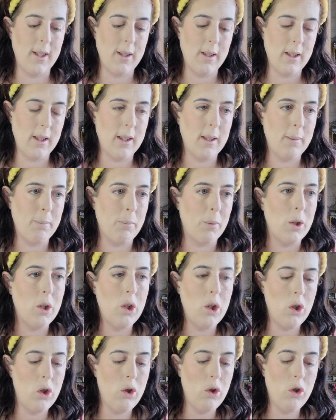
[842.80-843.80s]

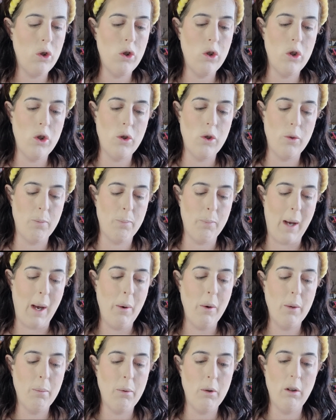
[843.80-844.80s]
sponge
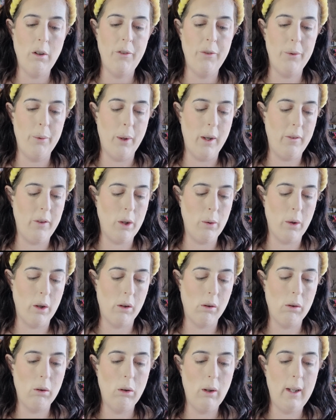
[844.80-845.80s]
powder puff, whatever you
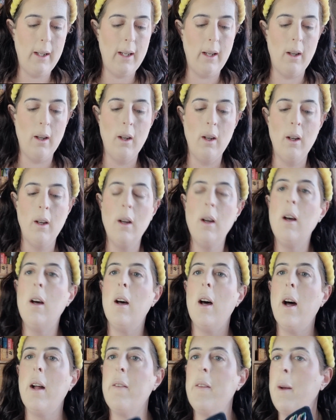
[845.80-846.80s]
want to call it,
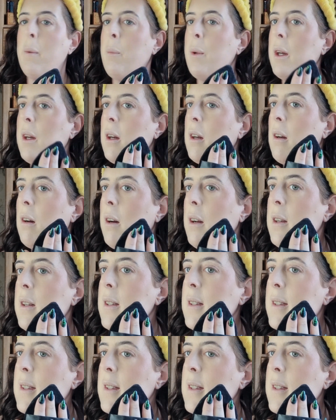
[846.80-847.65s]
and then we can kind of